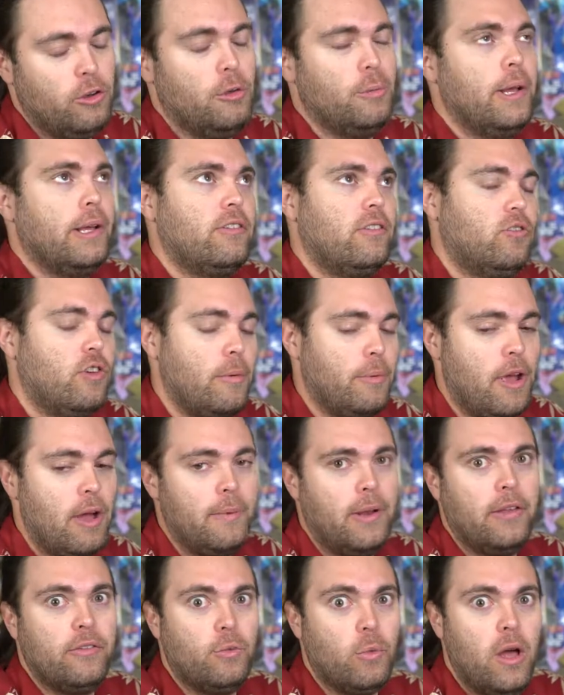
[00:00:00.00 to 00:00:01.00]
on YouTube, like, subscribe, and
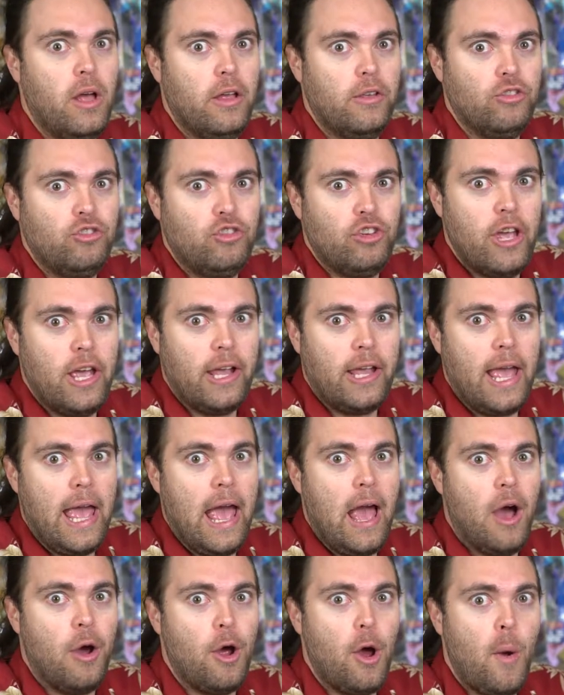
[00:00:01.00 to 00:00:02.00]
comment, as well as check
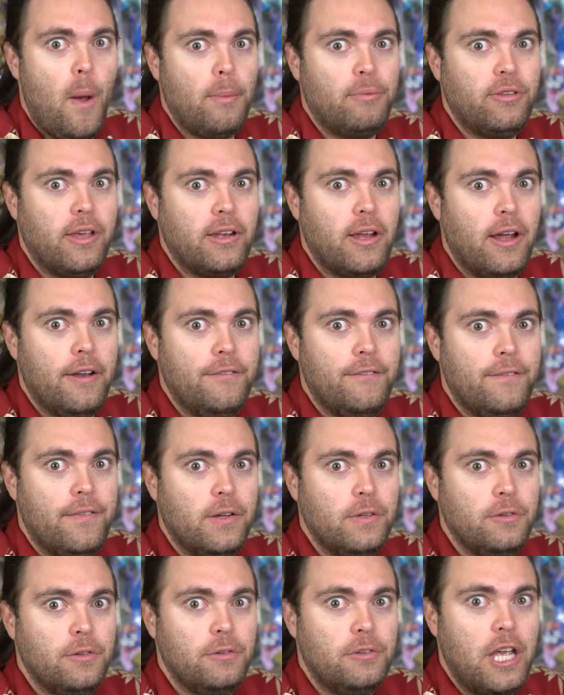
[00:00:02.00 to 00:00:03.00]
out our website,
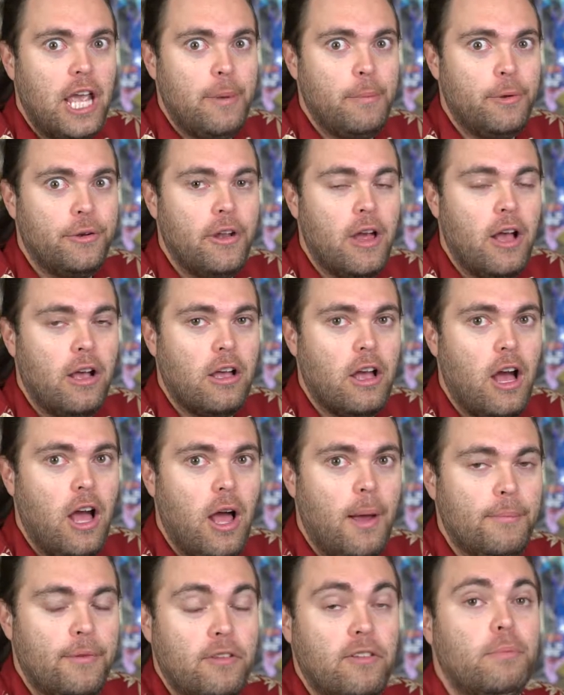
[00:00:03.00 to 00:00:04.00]

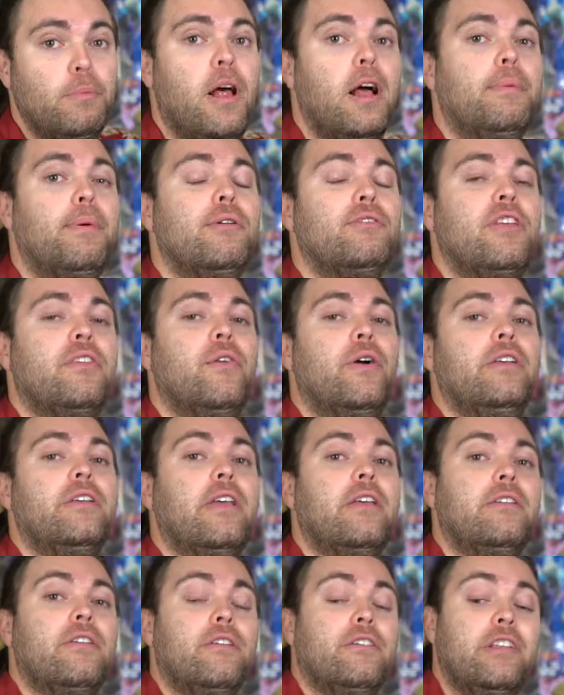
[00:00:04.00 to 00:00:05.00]
unfilteredgamer.com. Tons of blog posts,
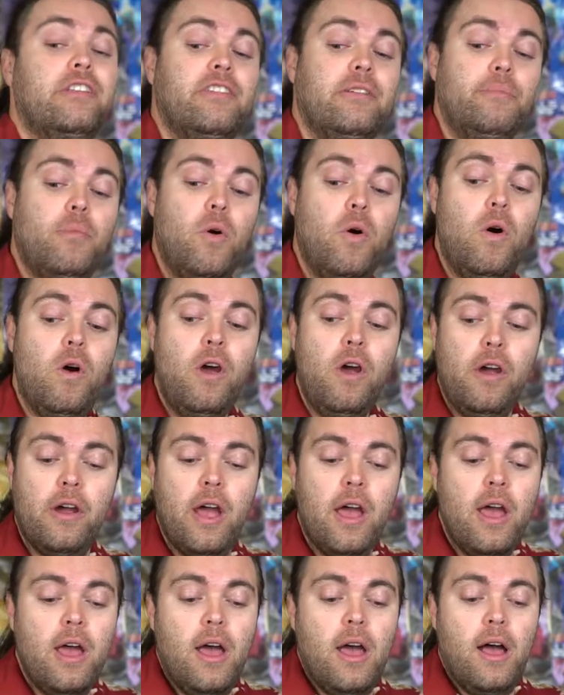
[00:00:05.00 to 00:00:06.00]
giveaways, and some more.
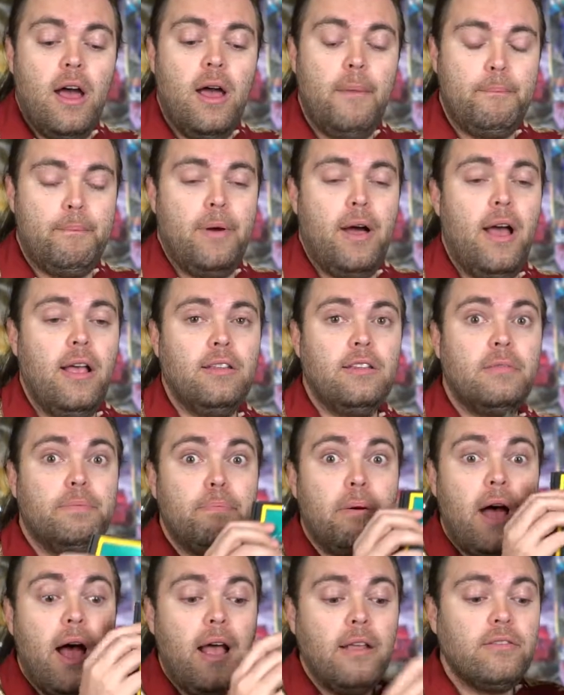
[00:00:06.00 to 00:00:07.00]
Uh,
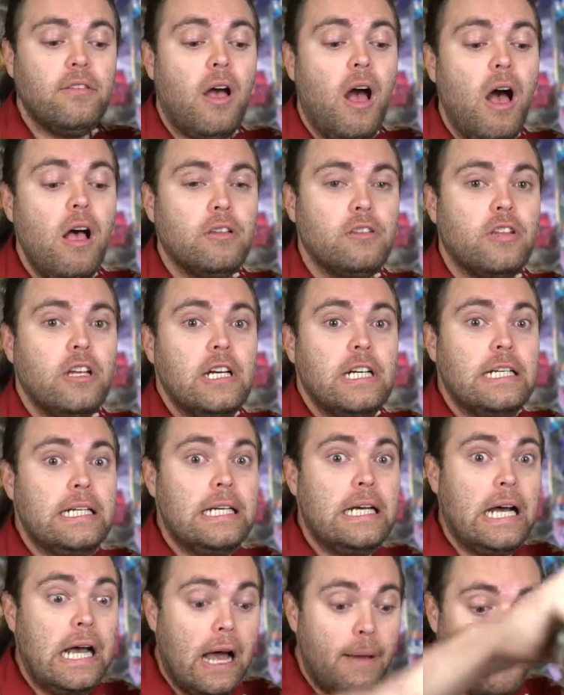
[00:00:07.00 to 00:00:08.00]
buzzed puzzles!
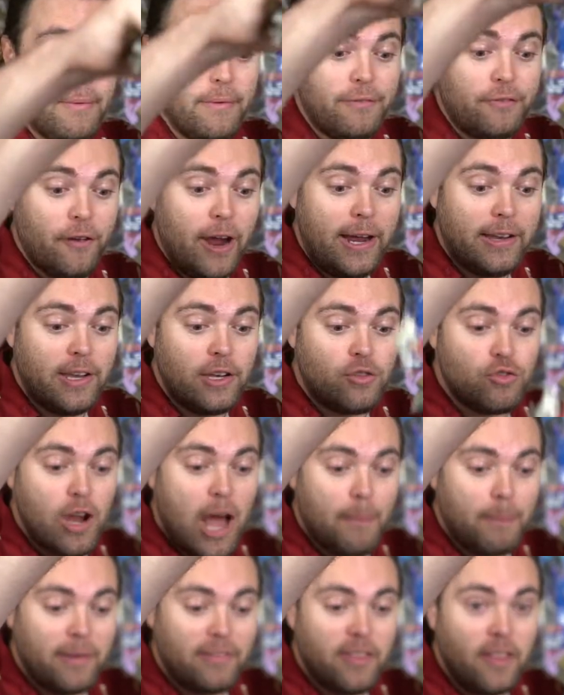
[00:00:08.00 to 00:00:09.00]
I'm afraid to
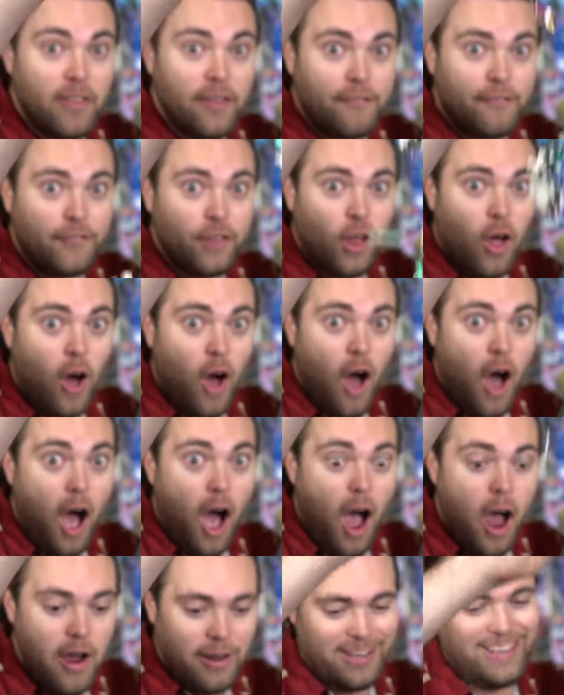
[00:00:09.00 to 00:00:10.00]
drop these on the
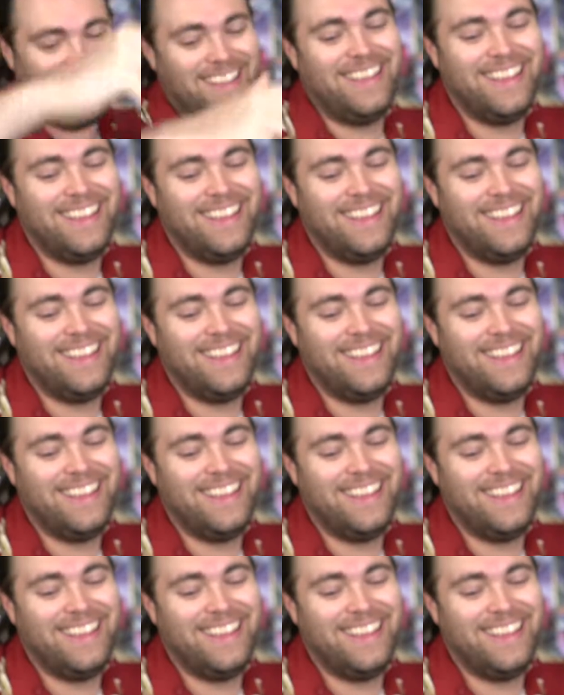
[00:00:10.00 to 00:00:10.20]
floor!